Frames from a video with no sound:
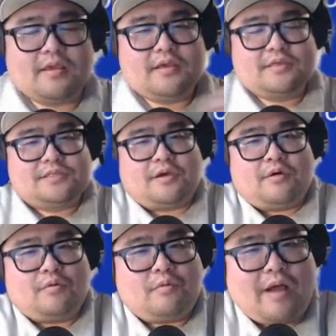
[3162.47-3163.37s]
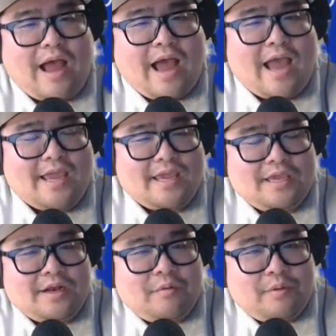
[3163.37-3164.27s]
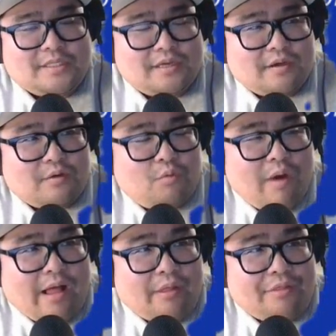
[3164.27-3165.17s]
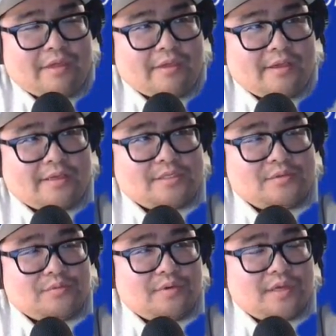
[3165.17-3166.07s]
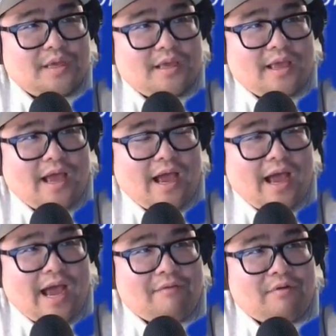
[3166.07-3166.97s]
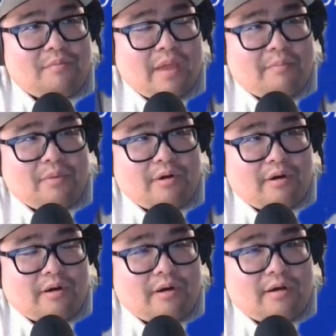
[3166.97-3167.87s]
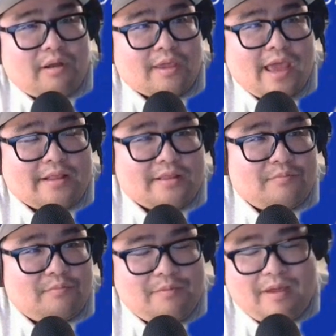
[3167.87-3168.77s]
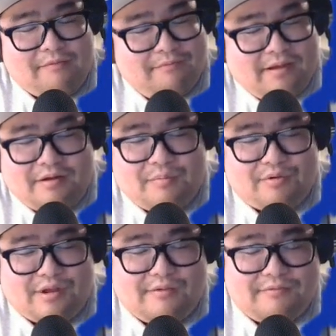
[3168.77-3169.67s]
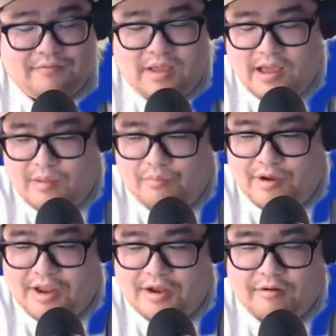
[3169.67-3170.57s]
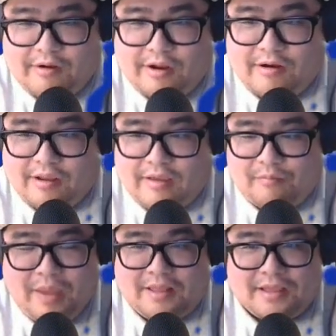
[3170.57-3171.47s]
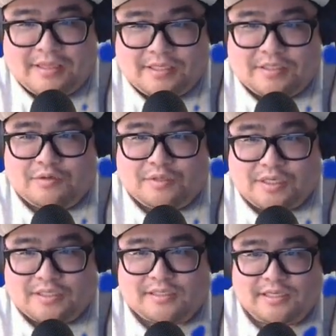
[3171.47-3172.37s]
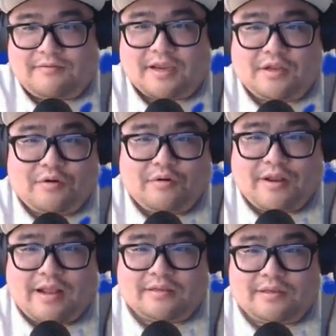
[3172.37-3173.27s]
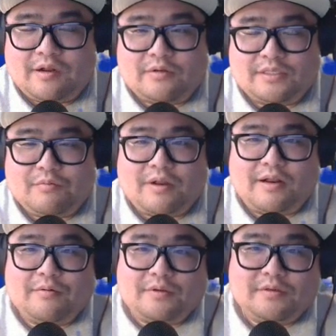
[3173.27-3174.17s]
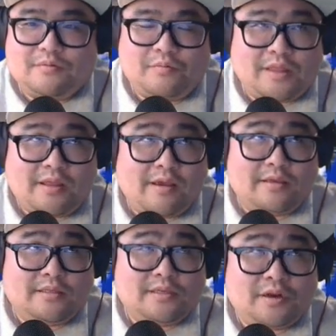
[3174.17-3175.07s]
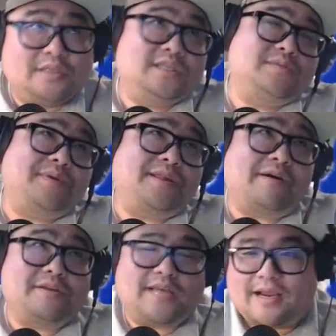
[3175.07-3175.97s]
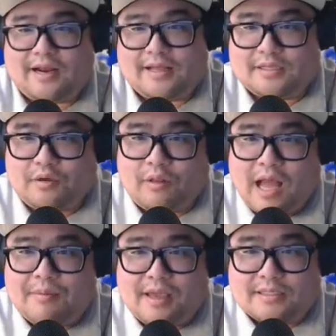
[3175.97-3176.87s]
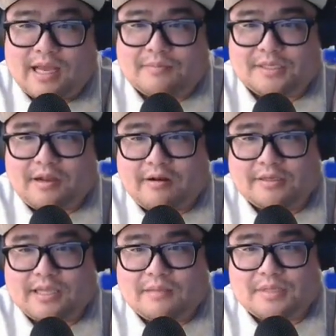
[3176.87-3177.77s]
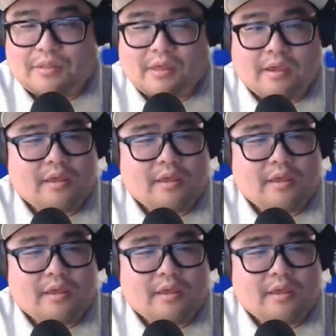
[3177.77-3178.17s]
So what's a wild thing is, I remember, again, in my very brief breaking career, and mainly to do it just to see if I could do it, and see what the just being the other side, kind of like this whole Hobby S. Thompson, Hunter S. Thompson thing.